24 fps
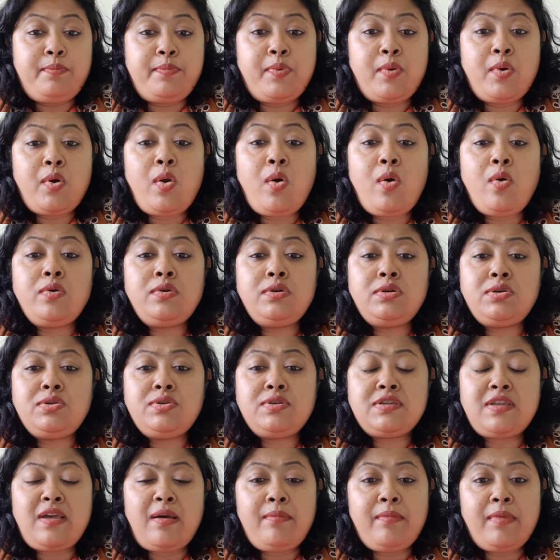prone to
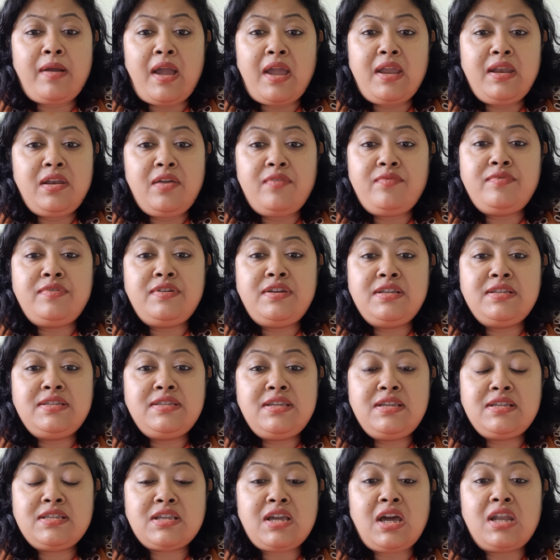some kind of disease,